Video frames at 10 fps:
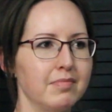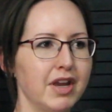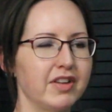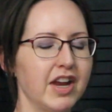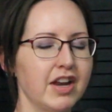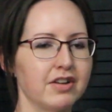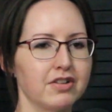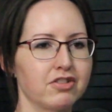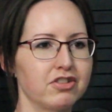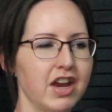maintain a
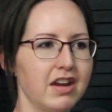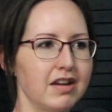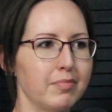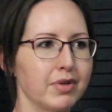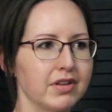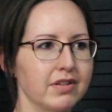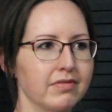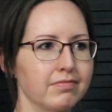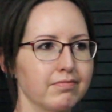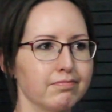good shape and
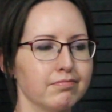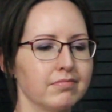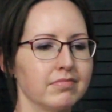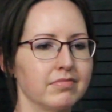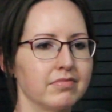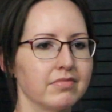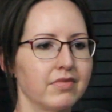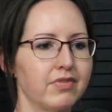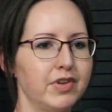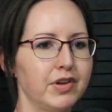
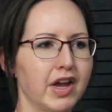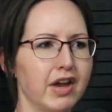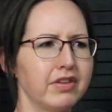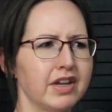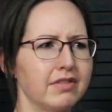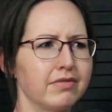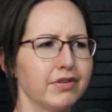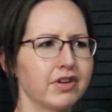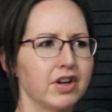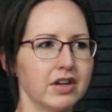feel healthy and
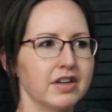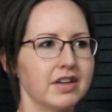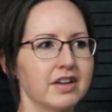feel good.